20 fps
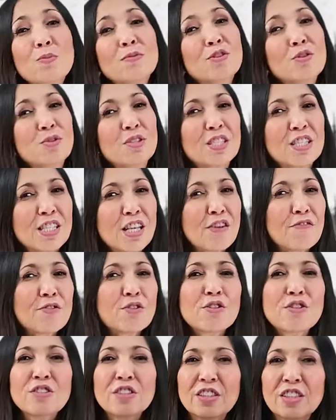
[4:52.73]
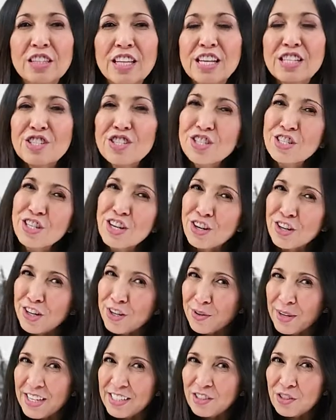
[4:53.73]
home to several
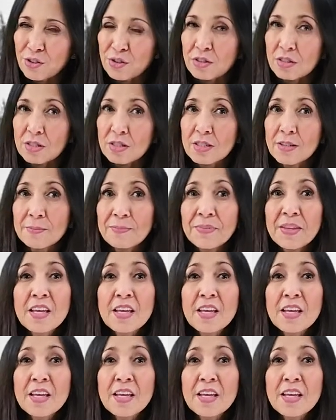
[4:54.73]
legendary racers.